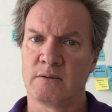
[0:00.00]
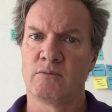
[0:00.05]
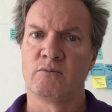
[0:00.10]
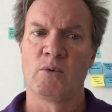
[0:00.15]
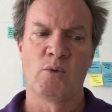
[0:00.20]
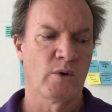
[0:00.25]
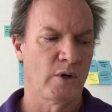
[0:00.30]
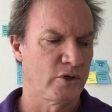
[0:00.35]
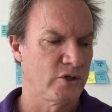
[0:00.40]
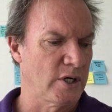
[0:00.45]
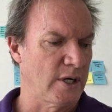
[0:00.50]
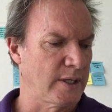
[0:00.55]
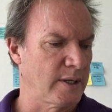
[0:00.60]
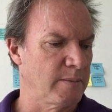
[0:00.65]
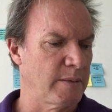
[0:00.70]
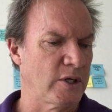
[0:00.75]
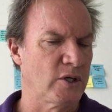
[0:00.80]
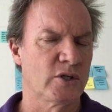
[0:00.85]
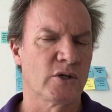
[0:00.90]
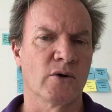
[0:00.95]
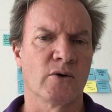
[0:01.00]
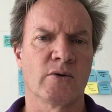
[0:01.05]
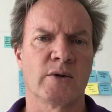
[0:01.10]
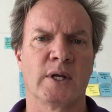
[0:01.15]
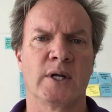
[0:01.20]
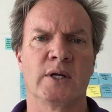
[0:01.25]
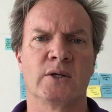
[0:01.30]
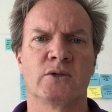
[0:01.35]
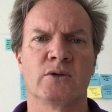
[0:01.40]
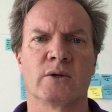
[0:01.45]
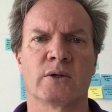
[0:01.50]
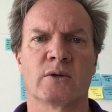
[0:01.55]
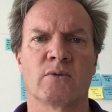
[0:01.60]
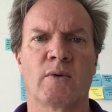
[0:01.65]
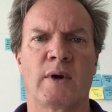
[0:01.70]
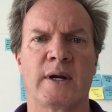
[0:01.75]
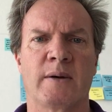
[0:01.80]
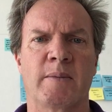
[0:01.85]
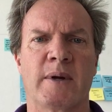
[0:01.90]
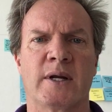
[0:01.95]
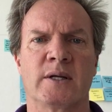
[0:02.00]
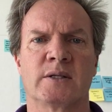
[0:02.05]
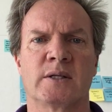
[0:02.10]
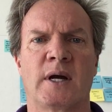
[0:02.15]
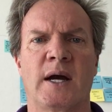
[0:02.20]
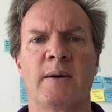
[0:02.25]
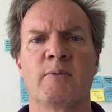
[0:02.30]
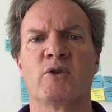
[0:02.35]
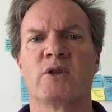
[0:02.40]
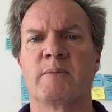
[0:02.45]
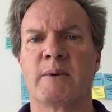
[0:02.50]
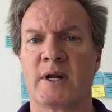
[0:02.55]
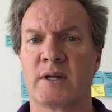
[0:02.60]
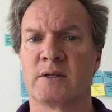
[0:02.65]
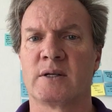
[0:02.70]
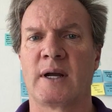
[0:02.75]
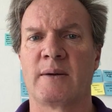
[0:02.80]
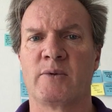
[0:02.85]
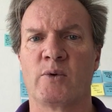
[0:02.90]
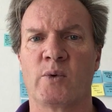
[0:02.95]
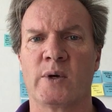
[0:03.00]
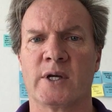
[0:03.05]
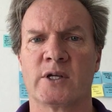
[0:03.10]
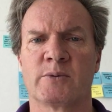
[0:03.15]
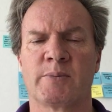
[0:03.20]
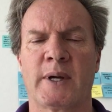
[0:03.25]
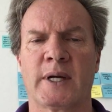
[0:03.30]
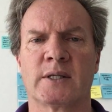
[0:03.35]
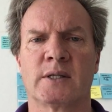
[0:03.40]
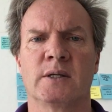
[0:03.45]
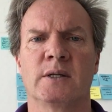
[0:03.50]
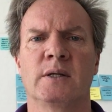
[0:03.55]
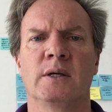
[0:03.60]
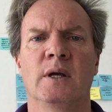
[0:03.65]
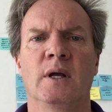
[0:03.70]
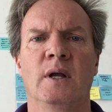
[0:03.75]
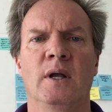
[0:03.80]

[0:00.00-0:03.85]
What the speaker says: We want to check and make sure that it took the right amount of time or the amount of time that we expected.